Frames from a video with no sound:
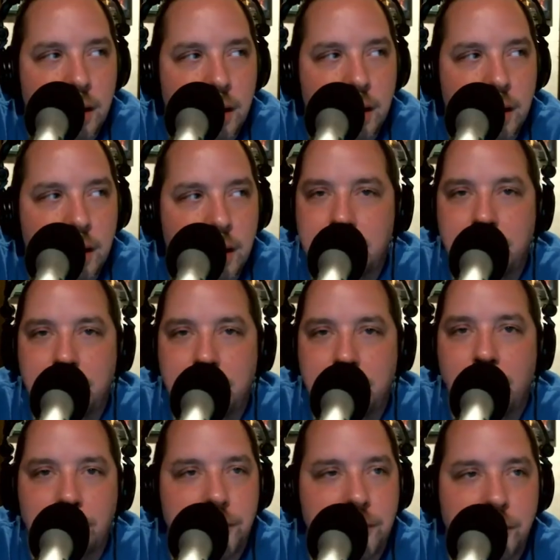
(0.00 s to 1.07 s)
it has evolved
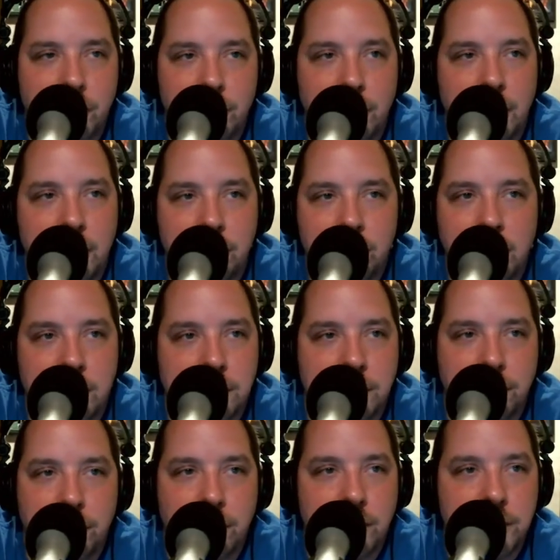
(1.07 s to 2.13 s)
so much. Because
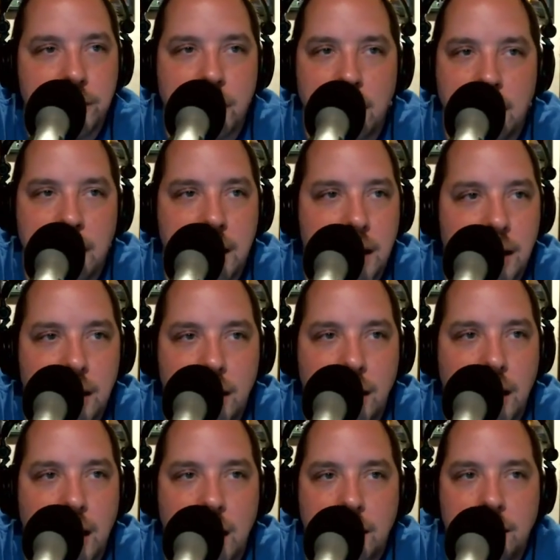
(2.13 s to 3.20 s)
the first night,
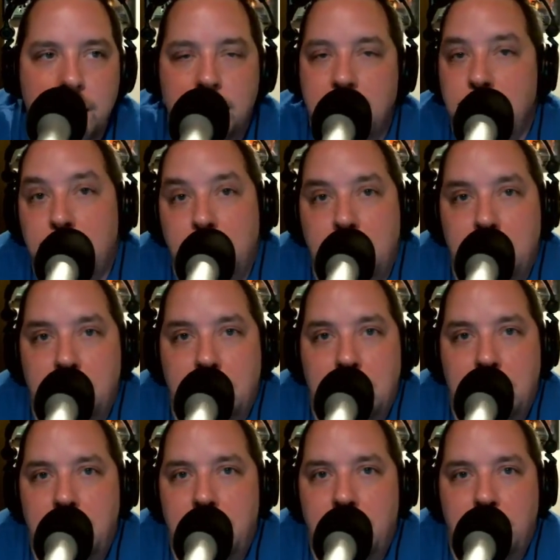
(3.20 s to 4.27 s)
I
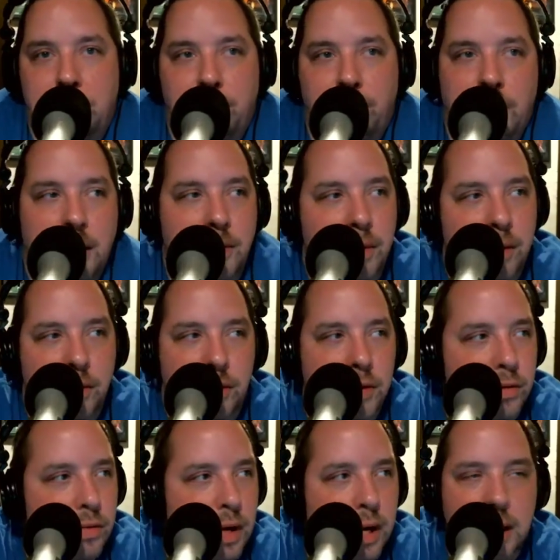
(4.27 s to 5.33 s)
didn't know what the fuck we were
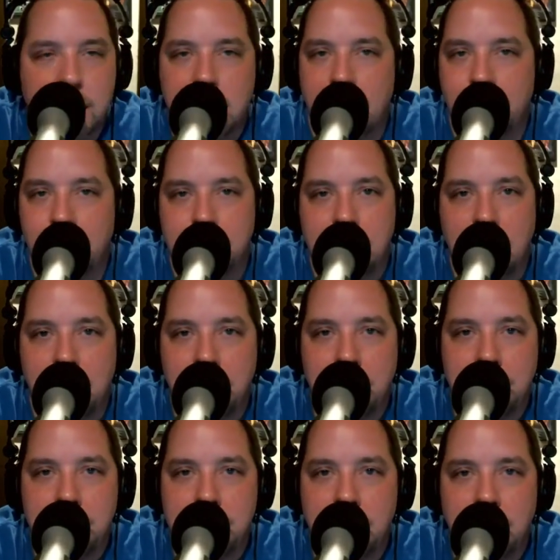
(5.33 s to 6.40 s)
doing. I had a couple
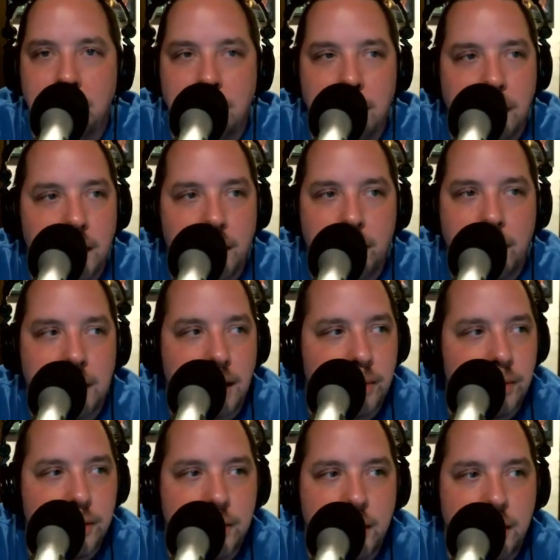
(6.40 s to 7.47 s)
topics, and I'm like,
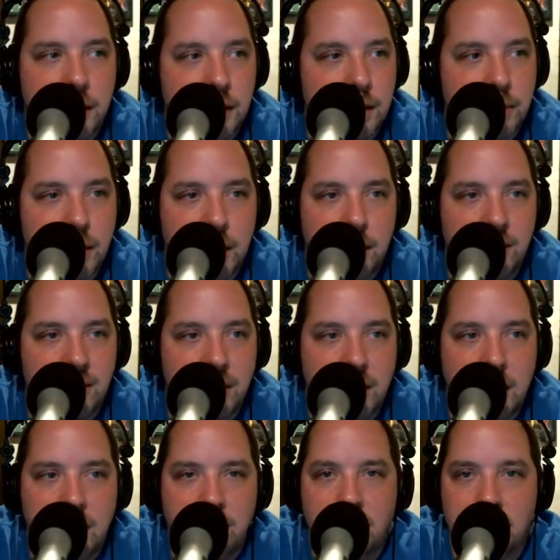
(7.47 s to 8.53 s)
I'm just going to hit the button and we're
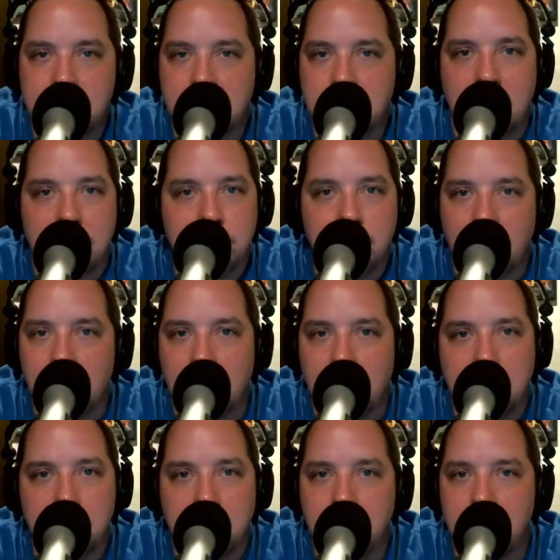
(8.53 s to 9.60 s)
going to have our Skype call
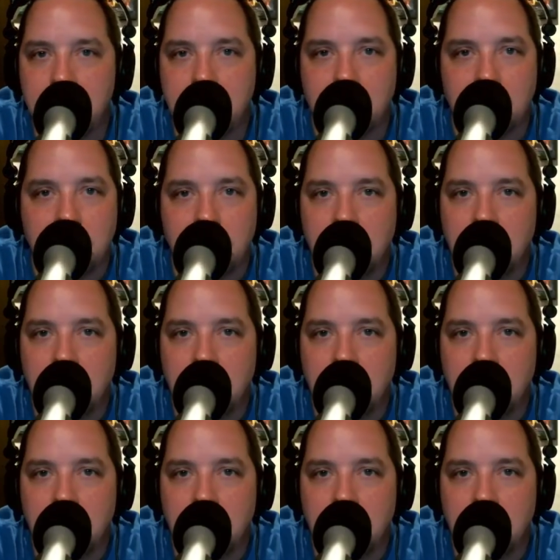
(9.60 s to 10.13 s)
like usual.